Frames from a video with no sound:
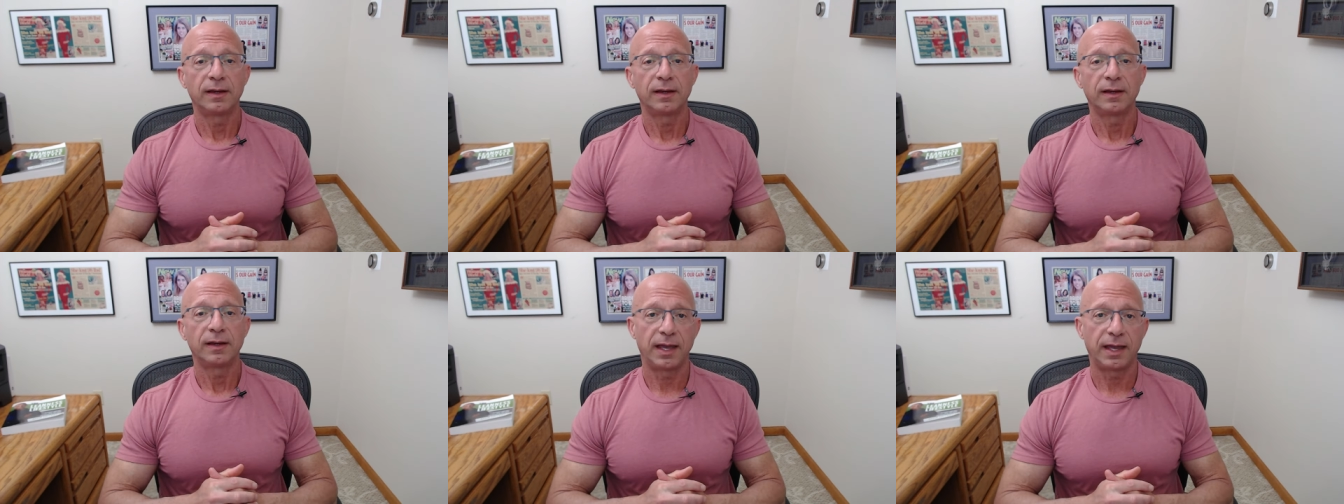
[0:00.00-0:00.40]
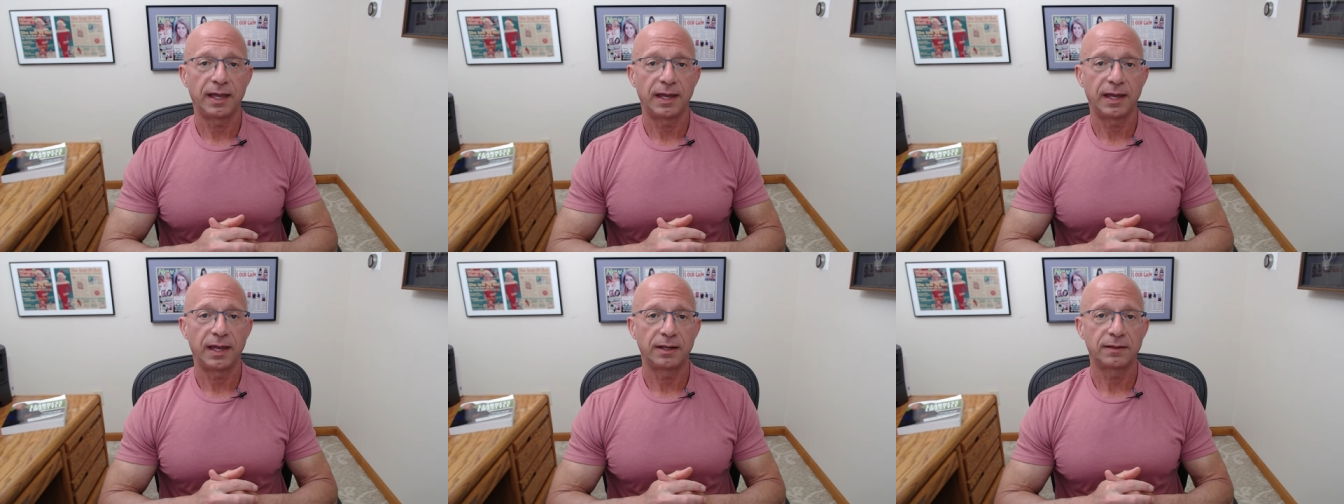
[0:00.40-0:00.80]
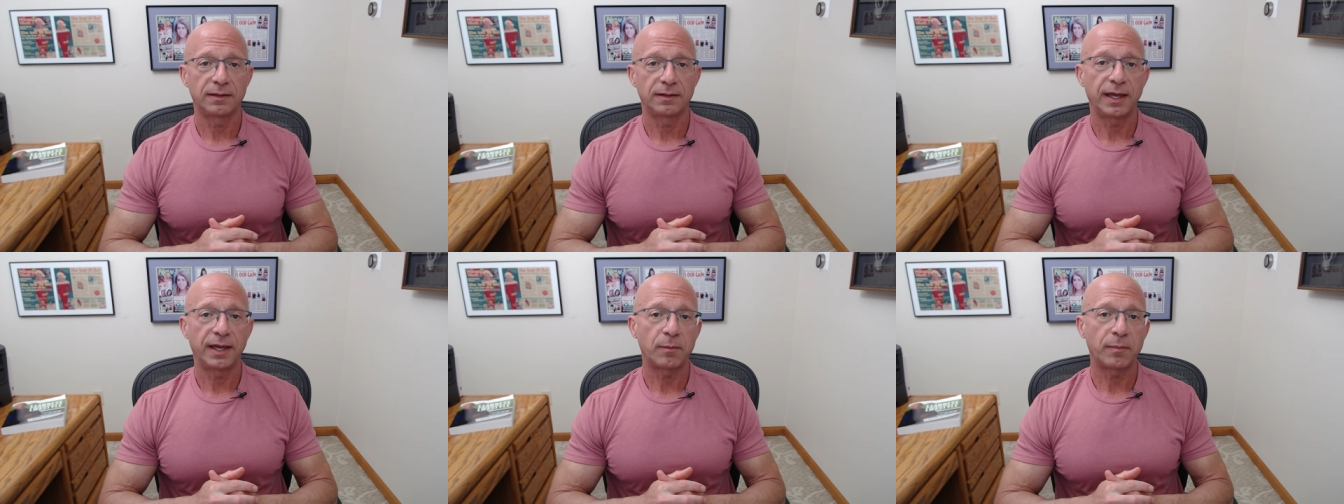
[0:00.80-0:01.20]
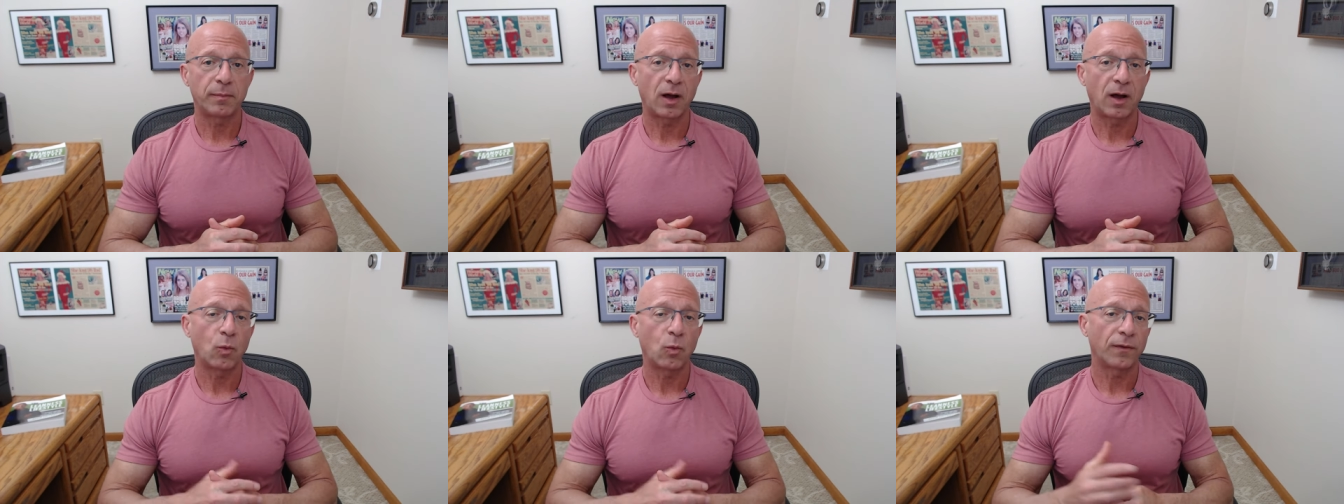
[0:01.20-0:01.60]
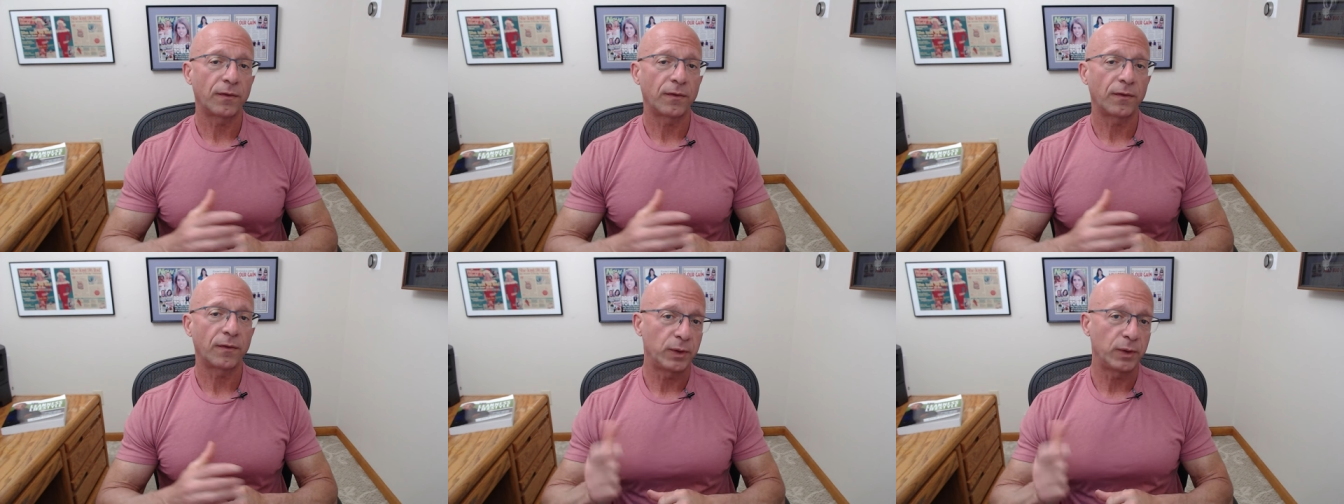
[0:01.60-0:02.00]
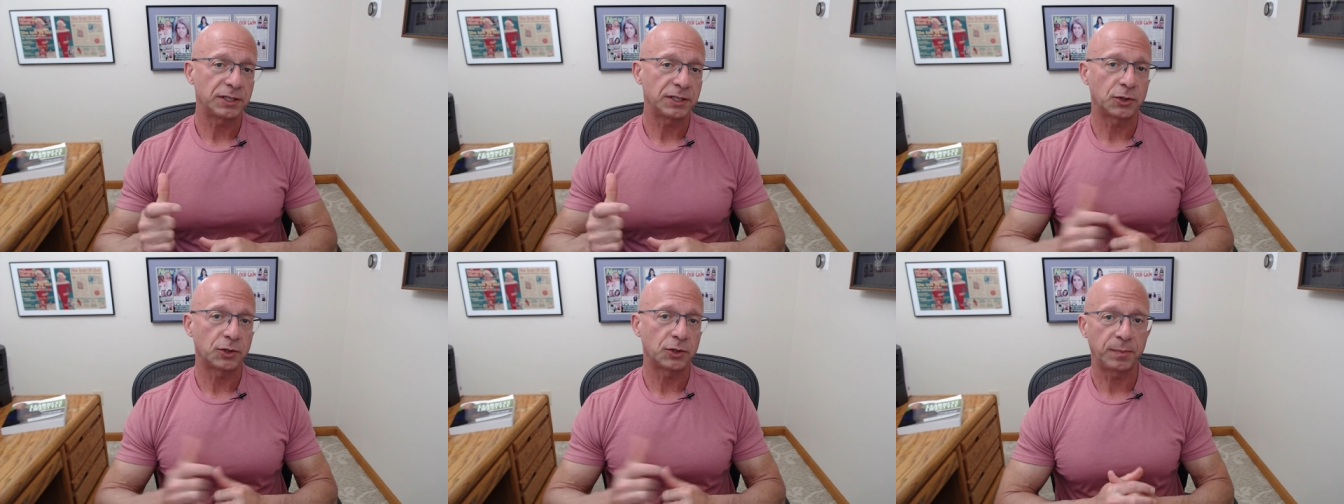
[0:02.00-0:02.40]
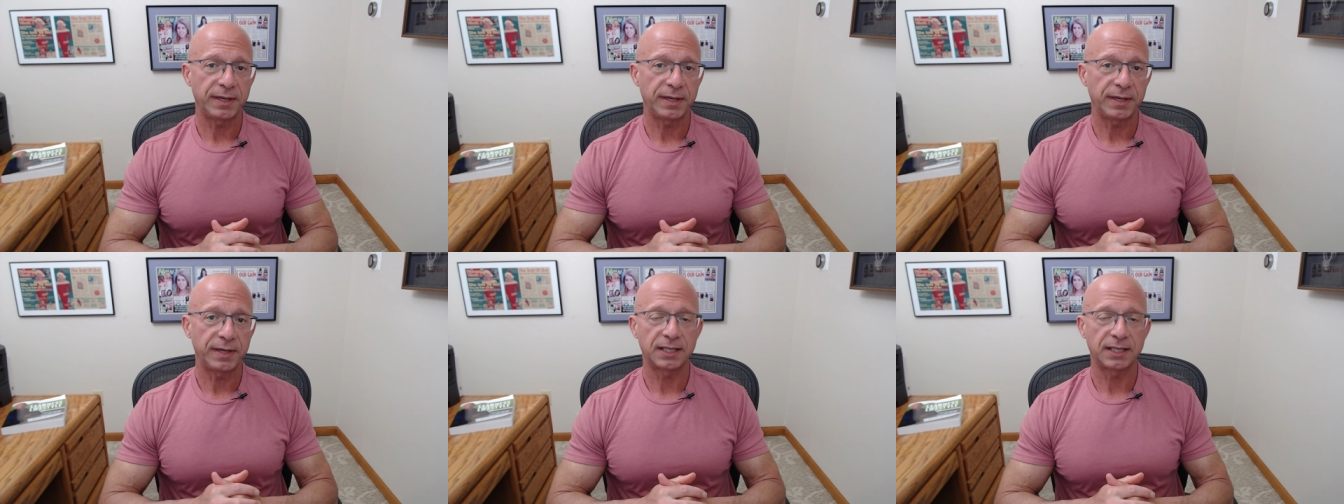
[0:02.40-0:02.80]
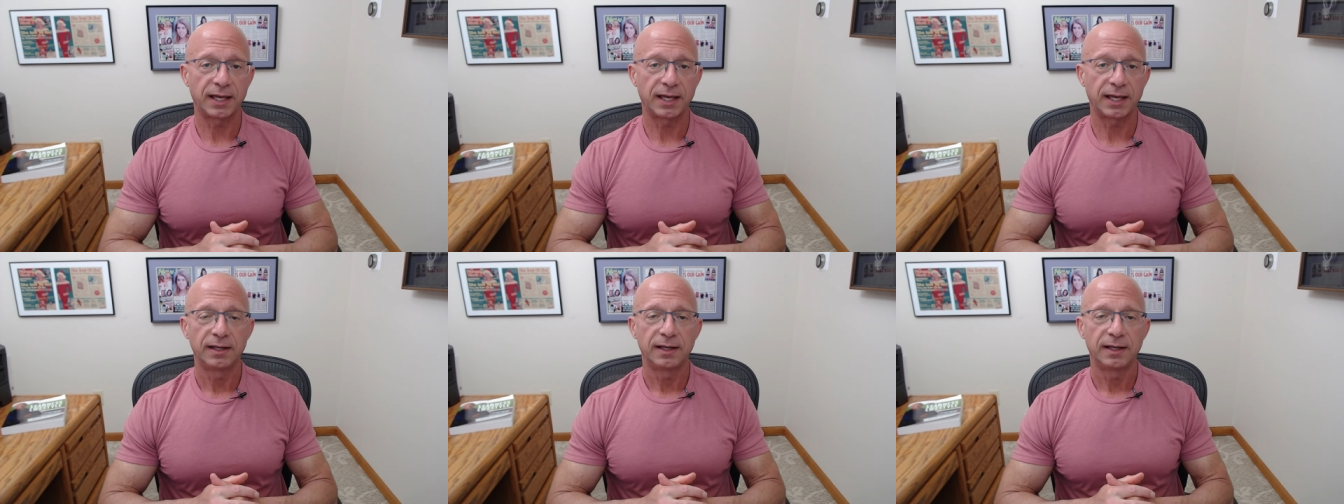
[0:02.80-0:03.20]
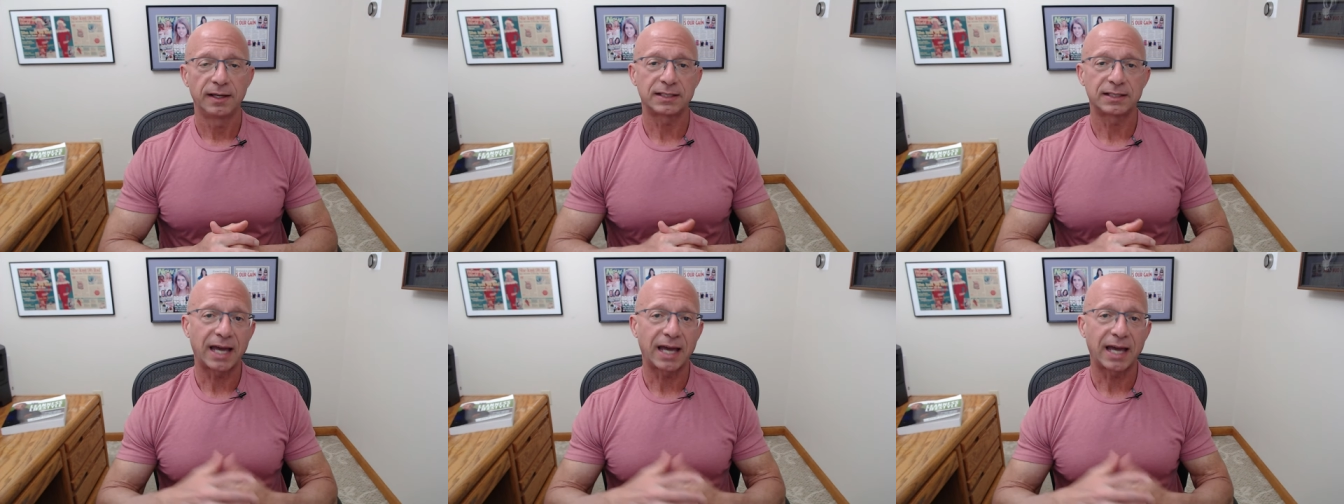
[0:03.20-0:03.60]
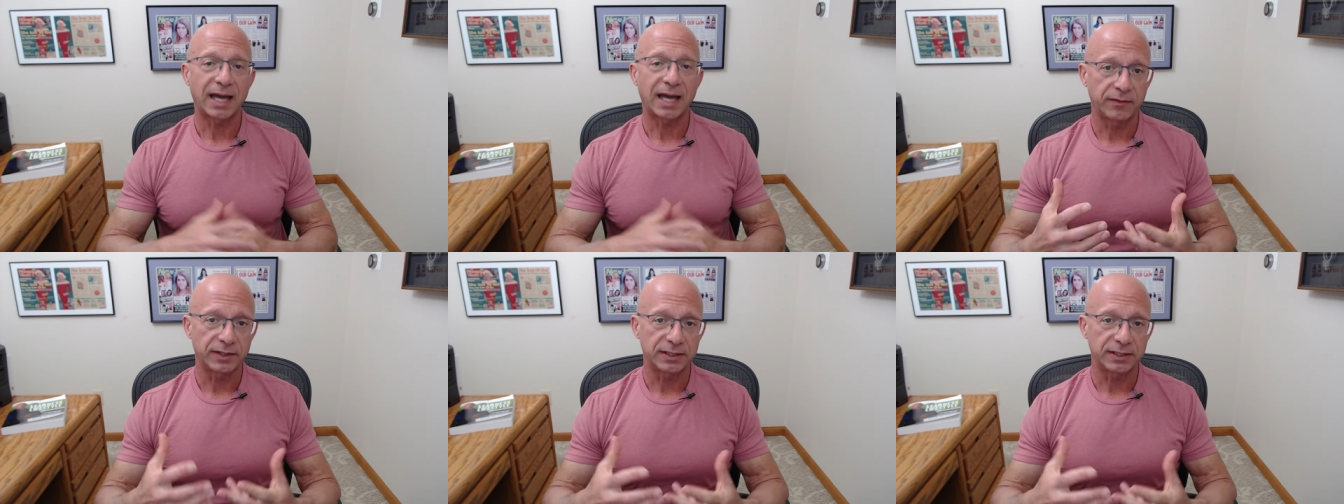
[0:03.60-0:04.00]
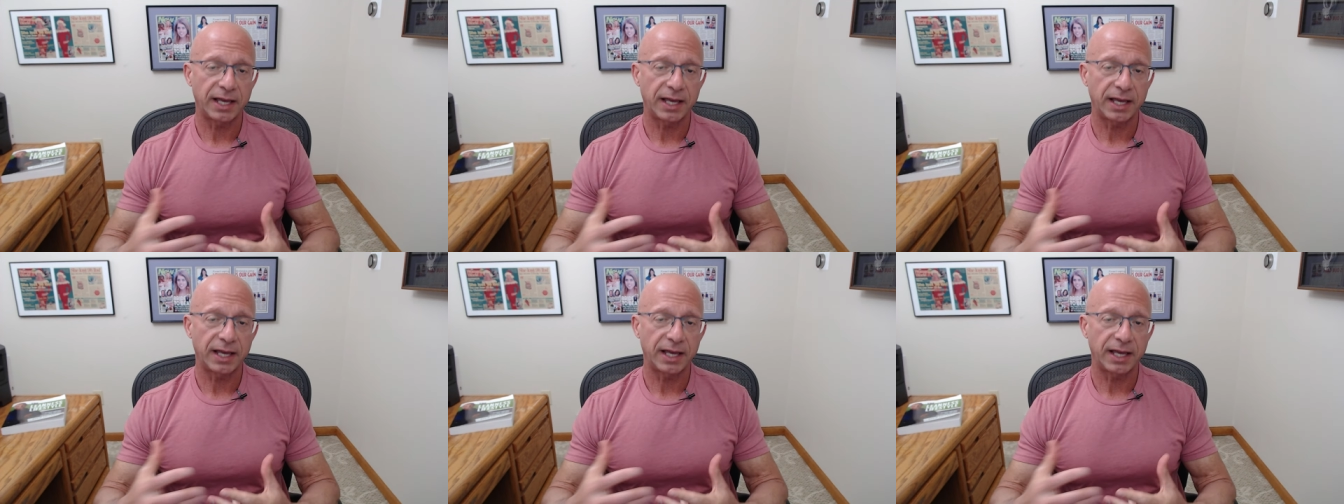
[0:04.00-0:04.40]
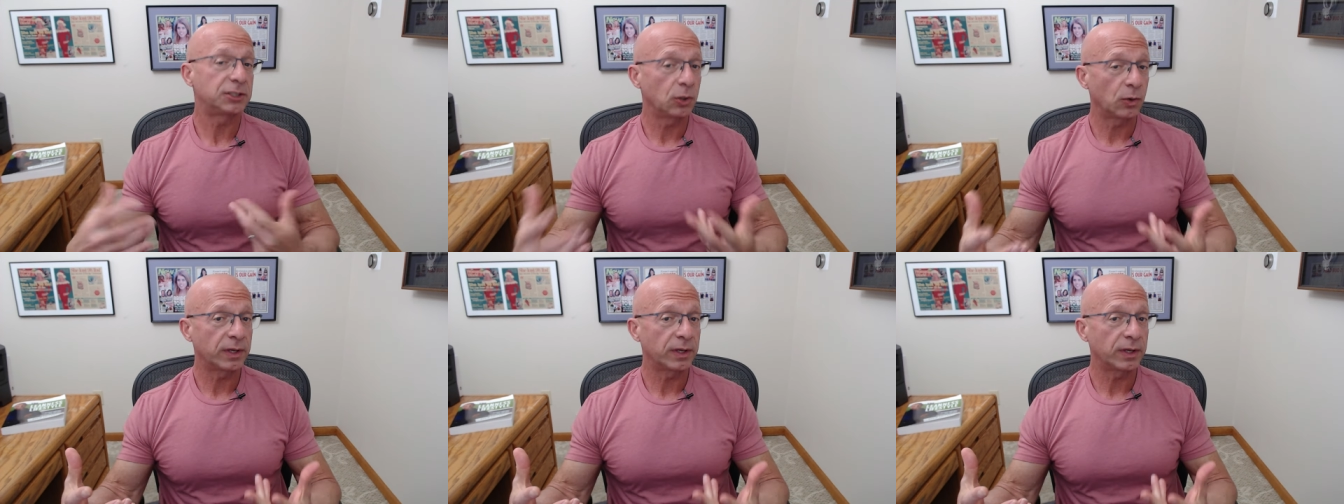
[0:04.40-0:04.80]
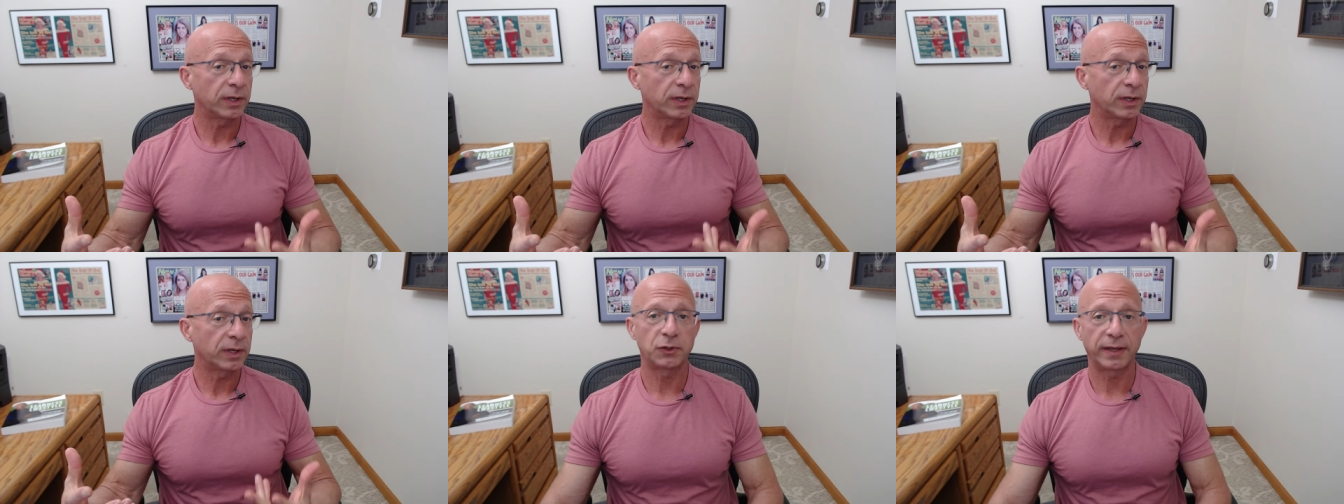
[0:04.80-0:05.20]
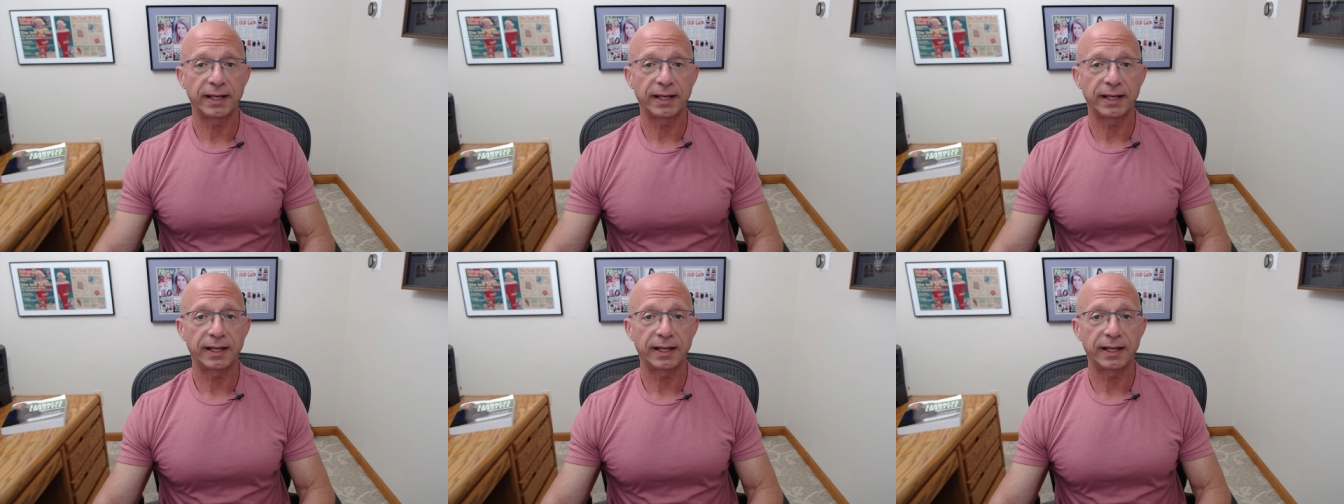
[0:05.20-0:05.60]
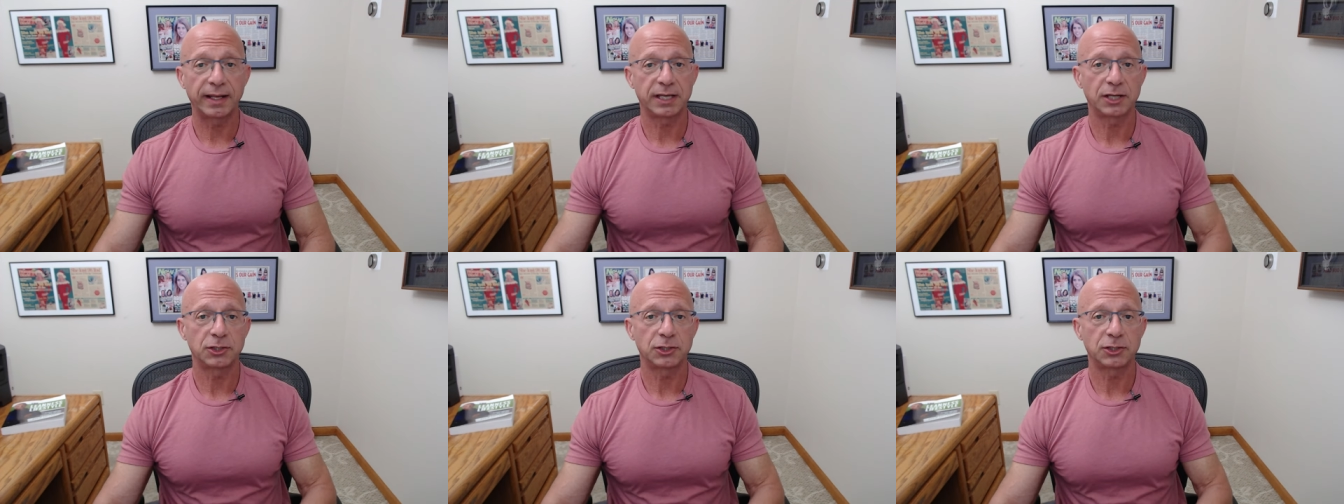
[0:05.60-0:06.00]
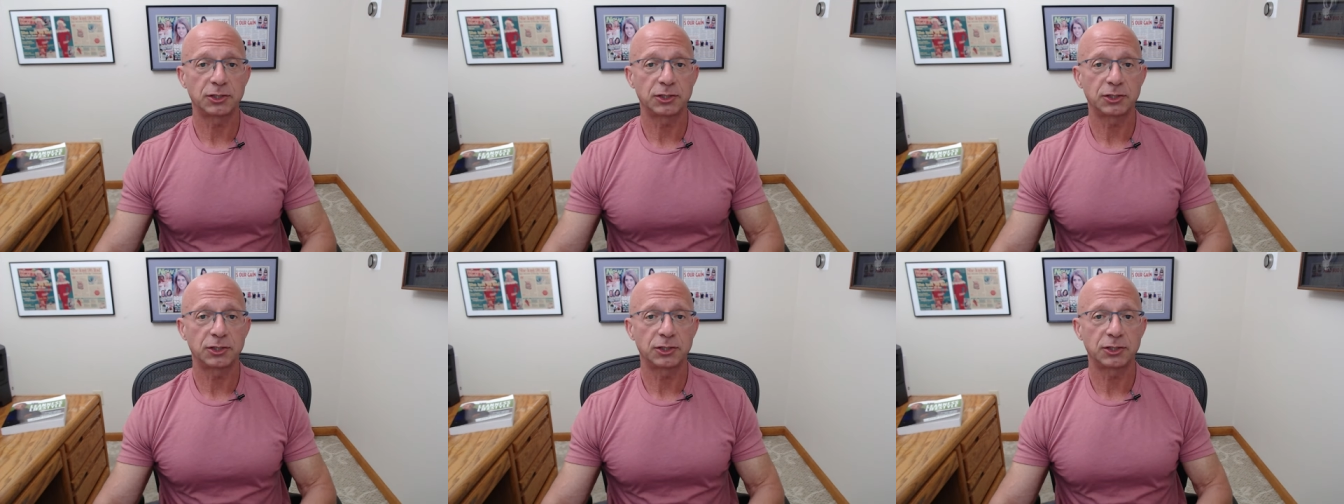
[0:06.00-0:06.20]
and then about what that research piece said that's gotten a lot of attention, still continues to get a lot of attention.